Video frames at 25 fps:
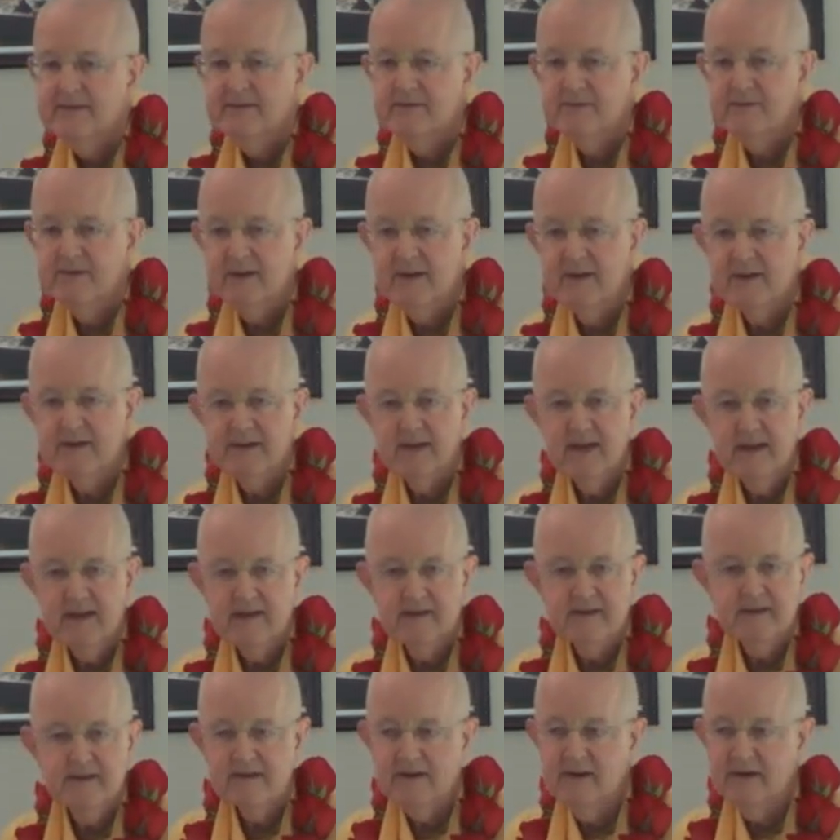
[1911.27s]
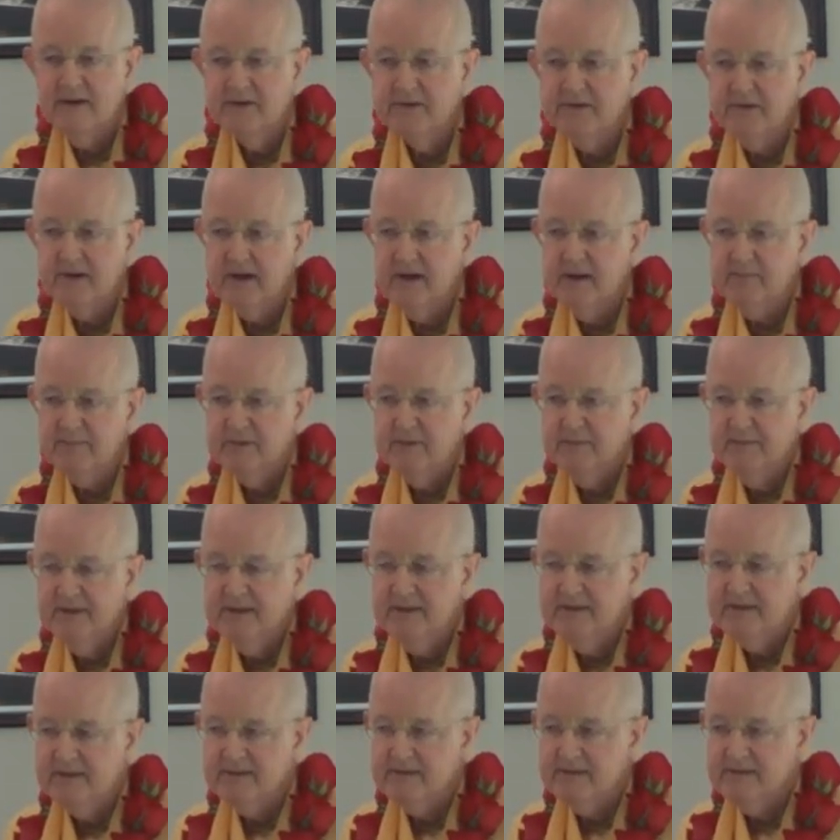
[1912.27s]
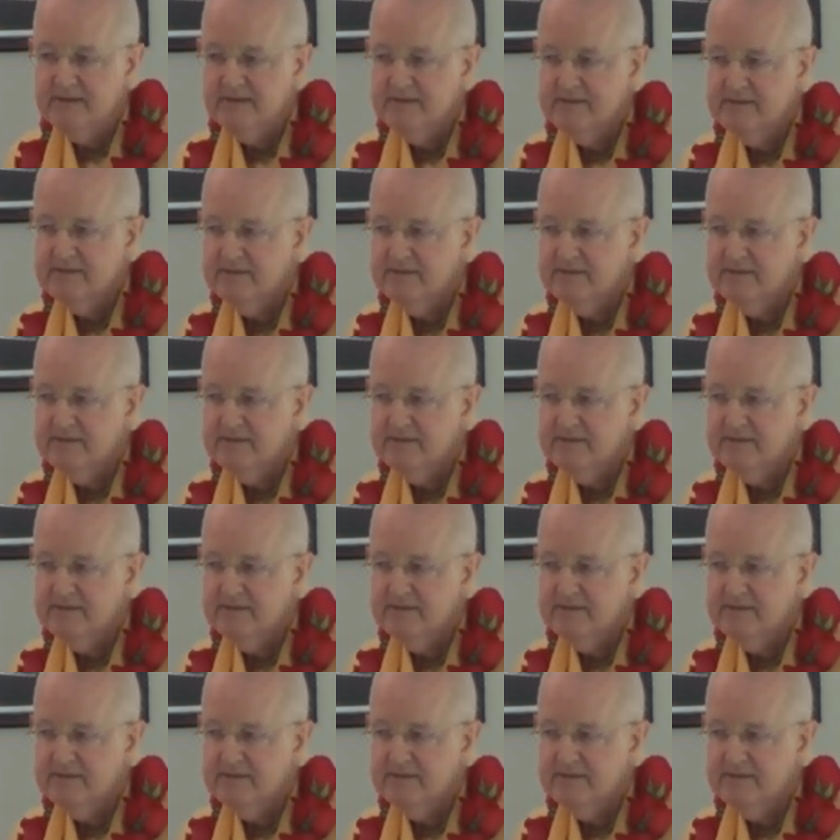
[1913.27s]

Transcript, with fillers: We're going to take another couple of minutes